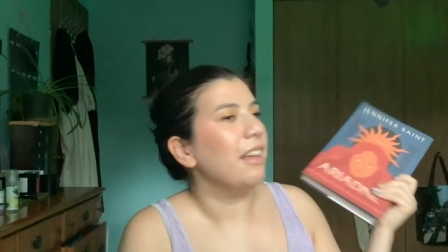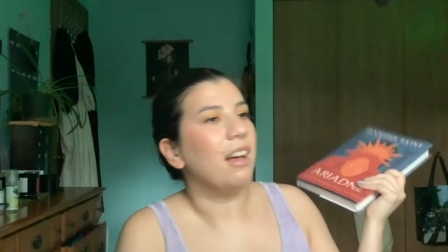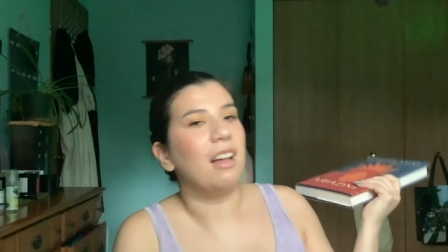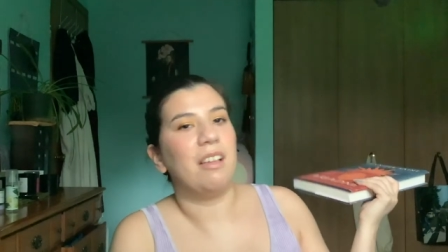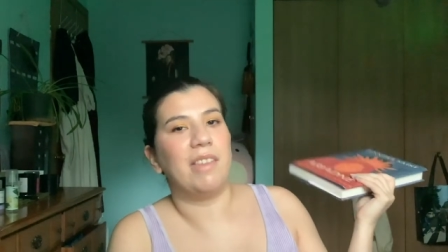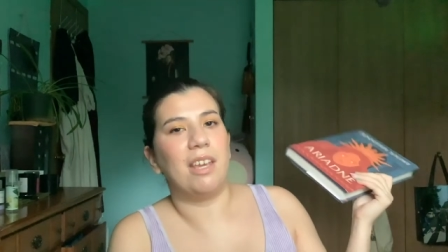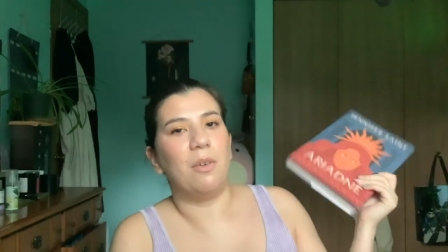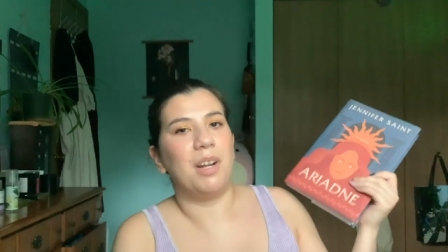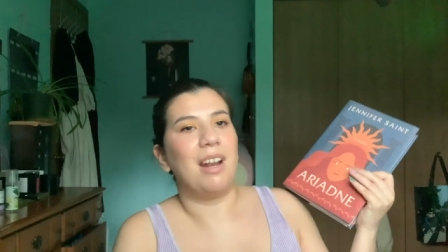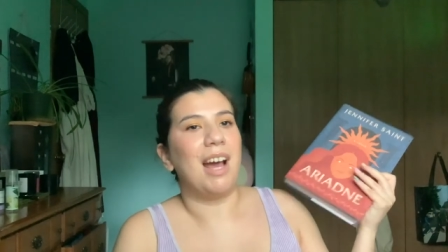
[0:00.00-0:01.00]
Um, they go
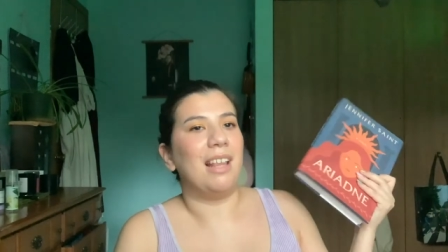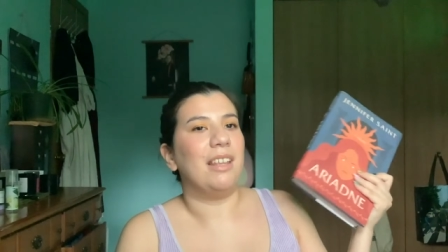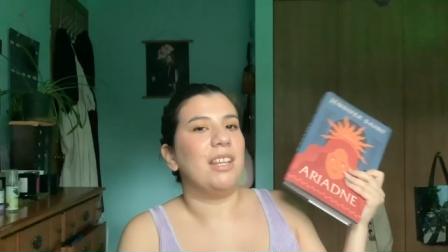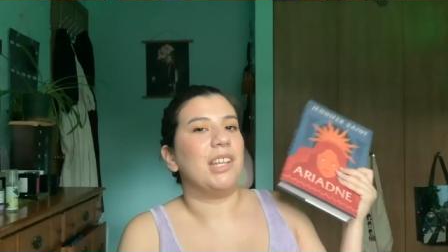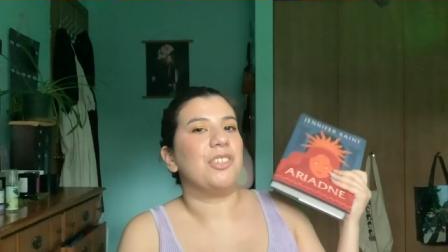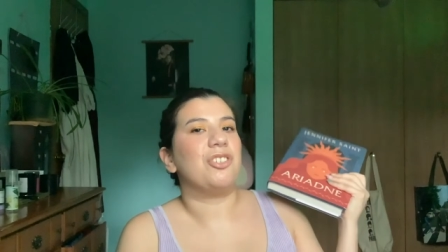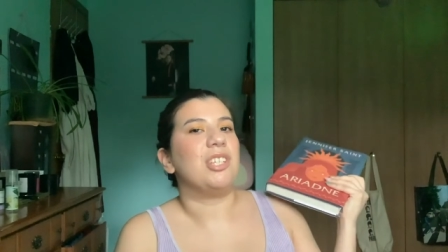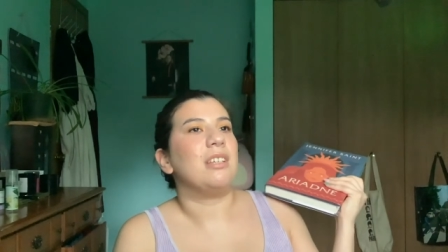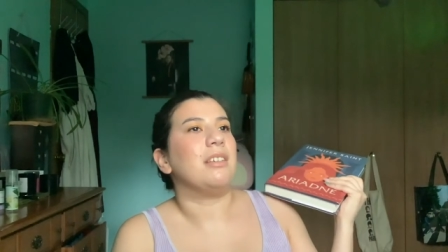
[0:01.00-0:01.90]
on an island, and she